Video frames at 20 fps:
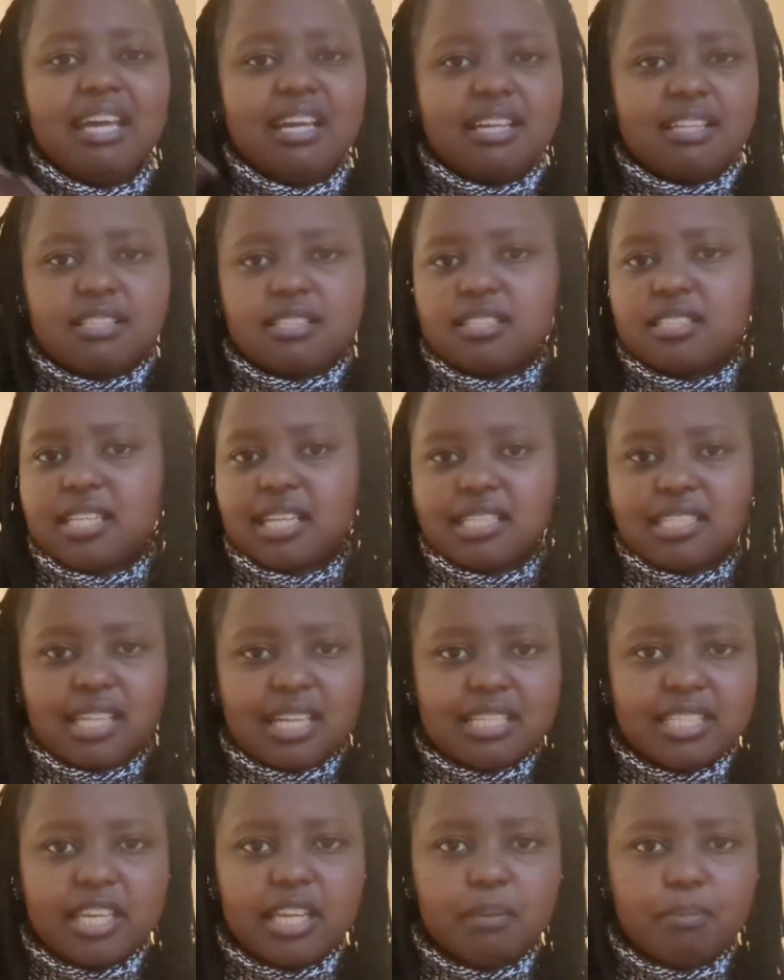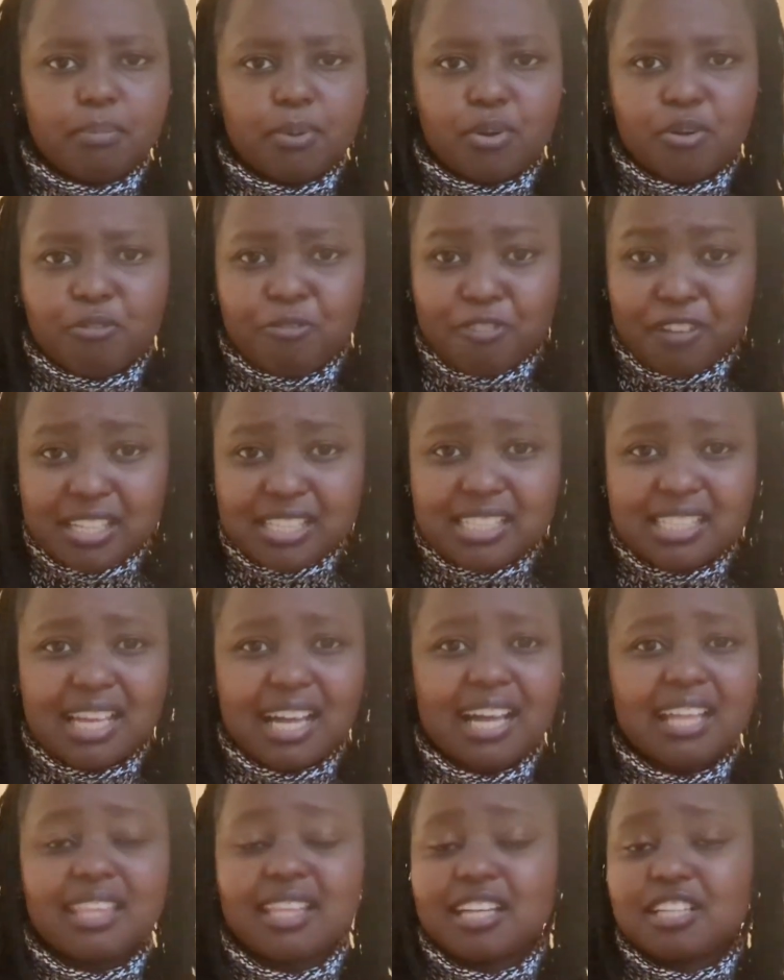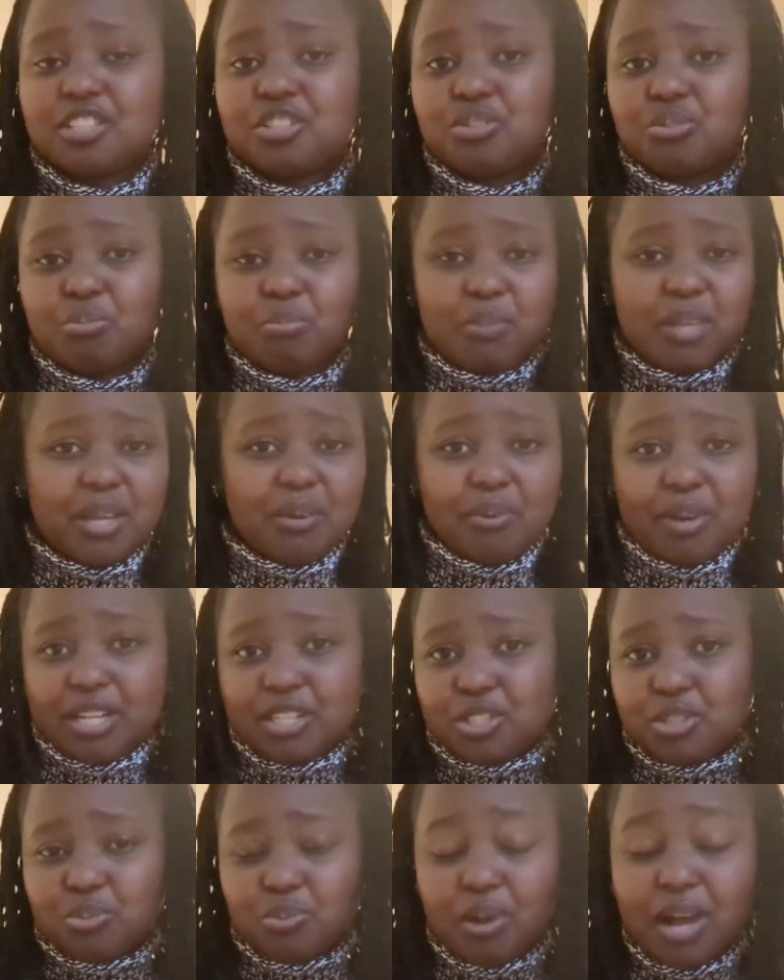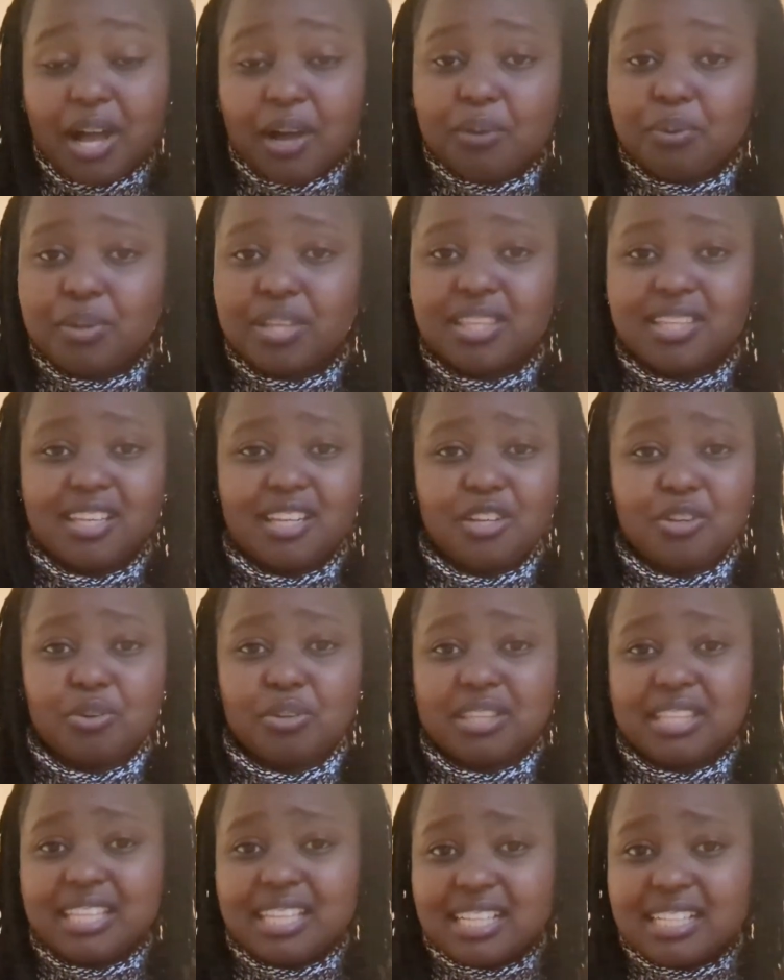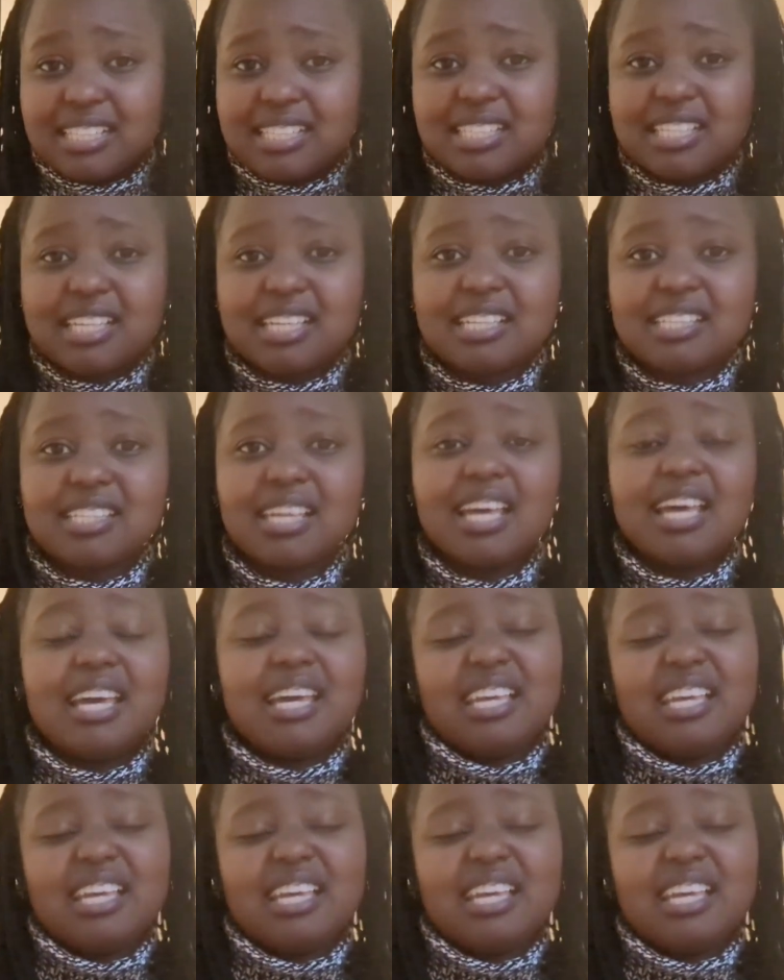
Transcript: Is it a certain professor that you may want to work with in your thesis?